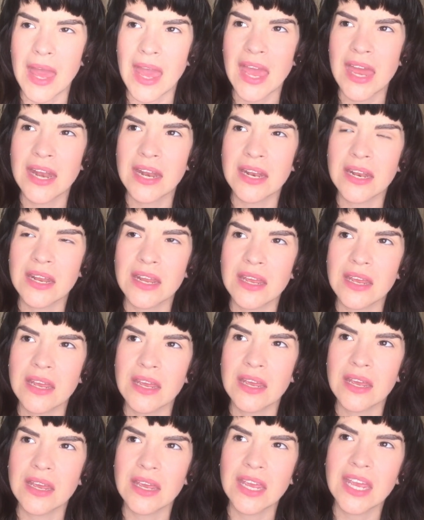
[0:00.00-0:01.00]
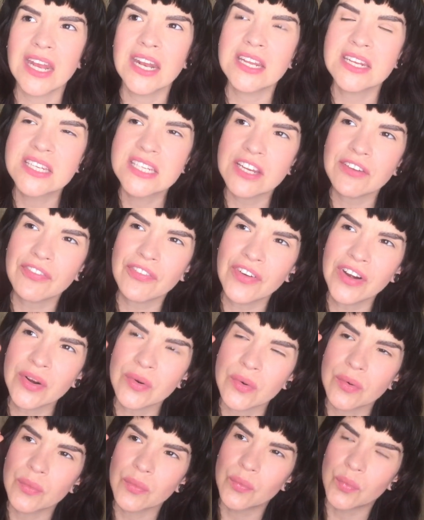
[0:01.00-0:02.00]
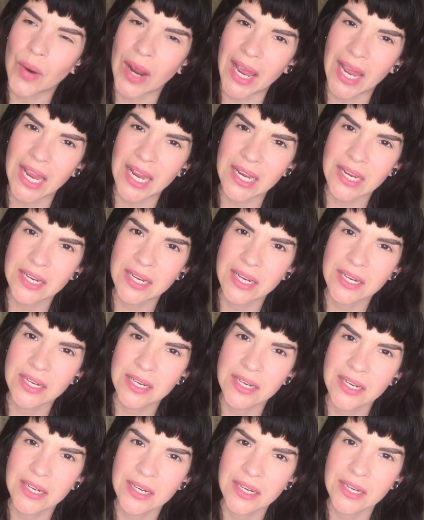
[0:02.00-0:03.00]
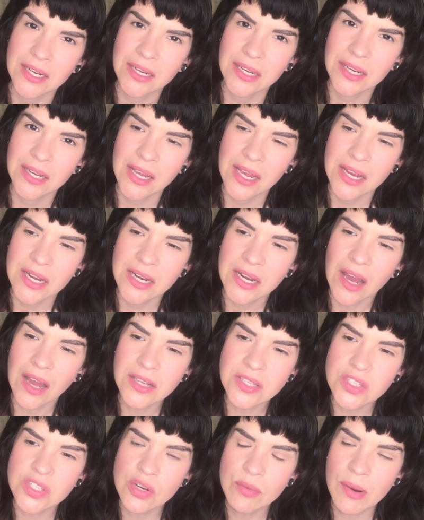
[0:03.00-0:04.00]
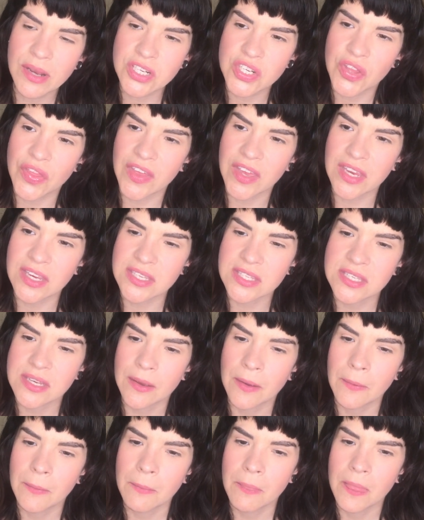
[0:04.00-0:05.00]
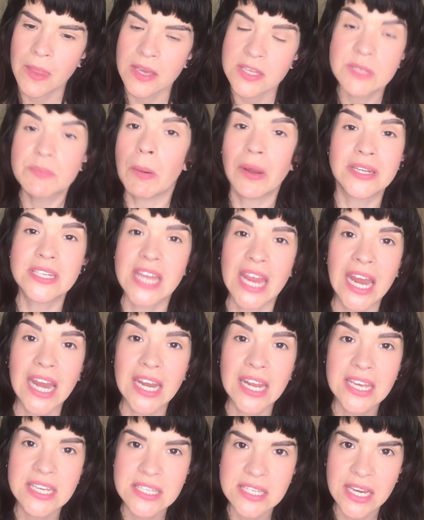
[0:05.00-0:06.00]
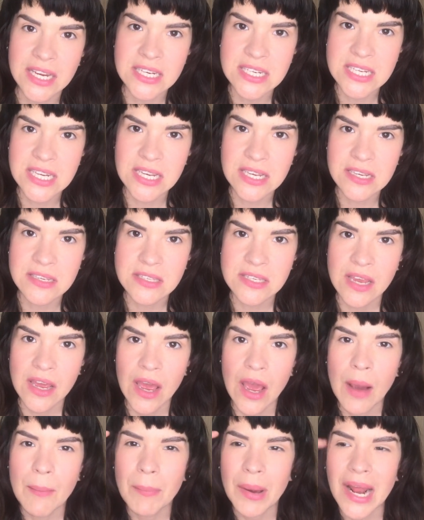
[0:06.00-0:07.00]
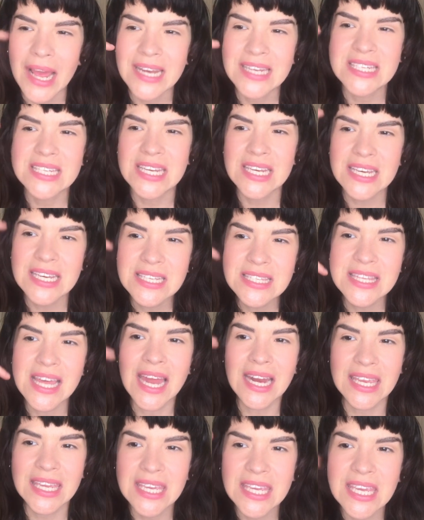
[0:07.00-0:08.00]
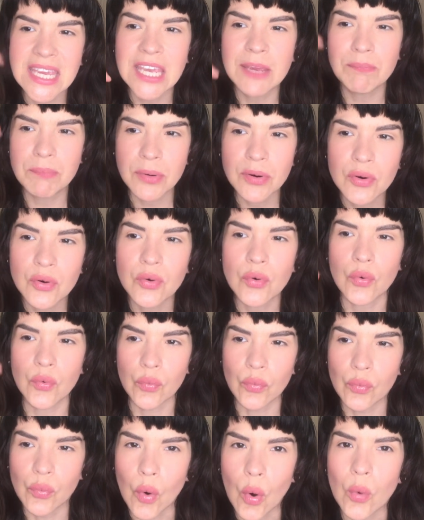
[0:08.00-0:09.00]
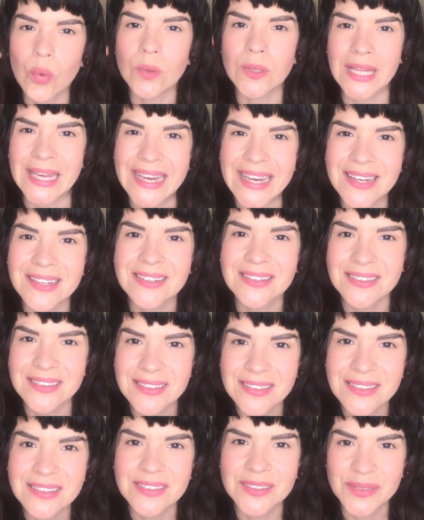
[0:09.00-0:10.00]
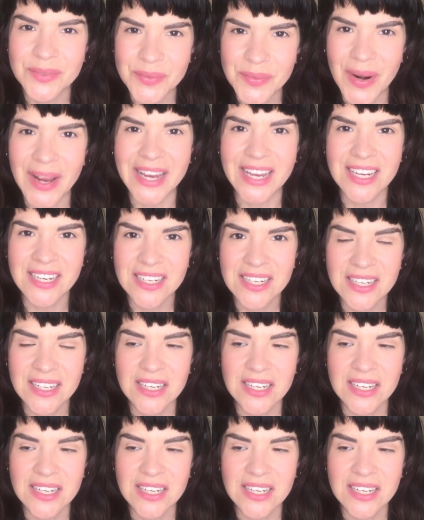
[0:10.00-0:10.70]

And in a different way, not so much these spontaneous ideas, but ideas that keep rolling, right?